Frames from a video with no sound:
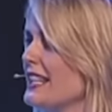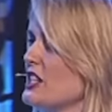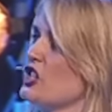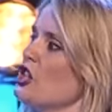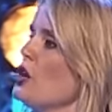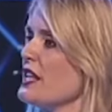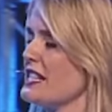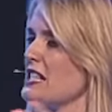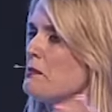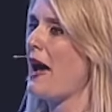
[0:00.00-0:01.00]
least, you know,
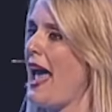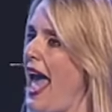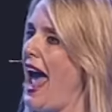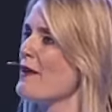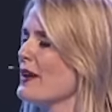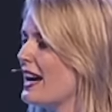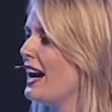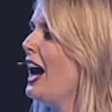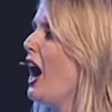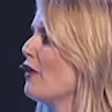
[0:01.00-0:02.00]
this is my
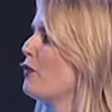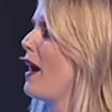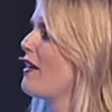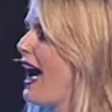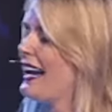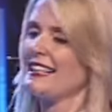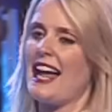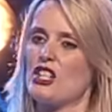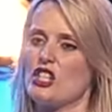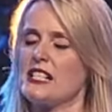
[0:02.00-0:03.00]
area of where I
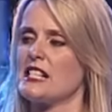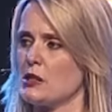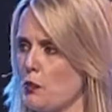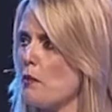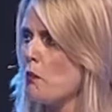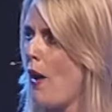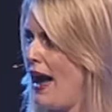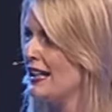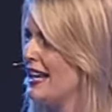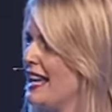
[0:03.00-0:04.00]
can actually swim well